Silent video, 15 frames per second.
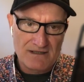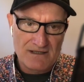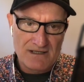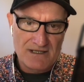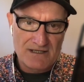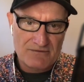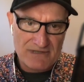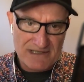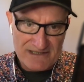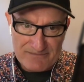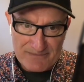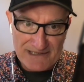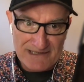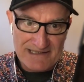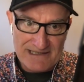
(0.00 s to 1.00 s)

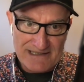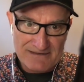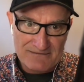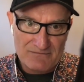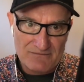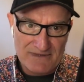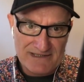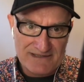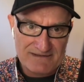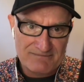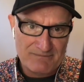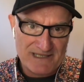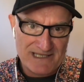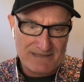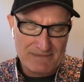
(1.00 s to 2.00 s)
credibility and risk
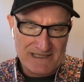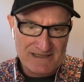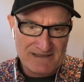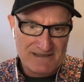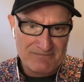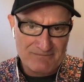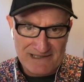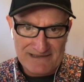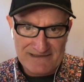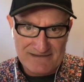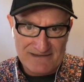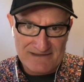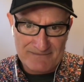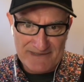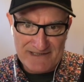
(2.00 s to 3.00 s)
becoming complicit
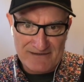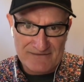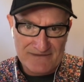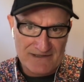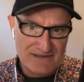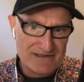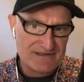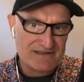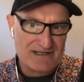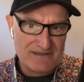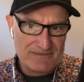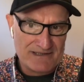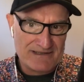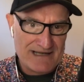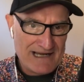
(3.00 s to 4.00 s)
themselves. And I just hope
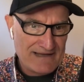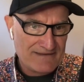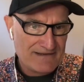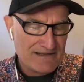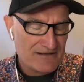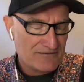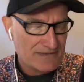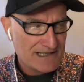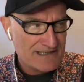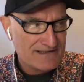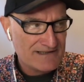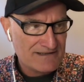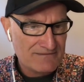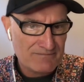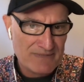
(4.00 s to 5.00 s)
that Anthony
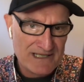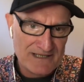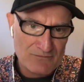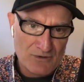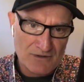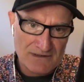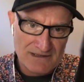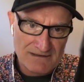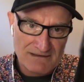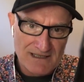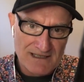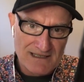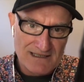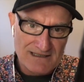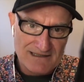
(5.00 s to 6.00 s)
Albanese and Penny Wong are
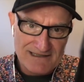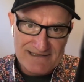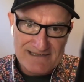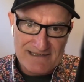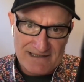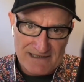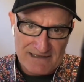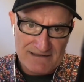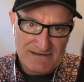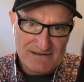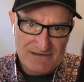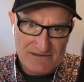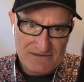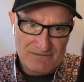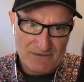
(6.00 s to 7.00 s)
listening
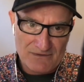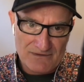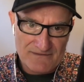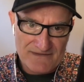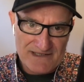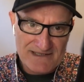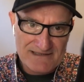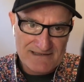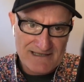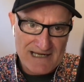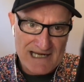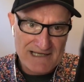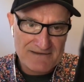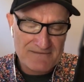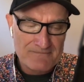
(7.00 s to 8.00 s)
into all of this.
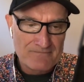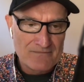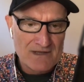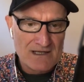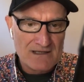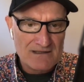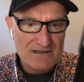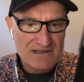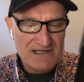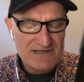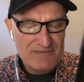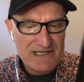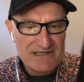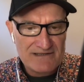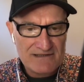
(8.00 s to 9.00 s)
And the
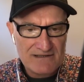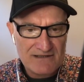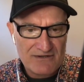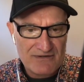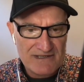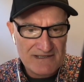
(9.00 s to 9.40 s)
Commissioner, Chris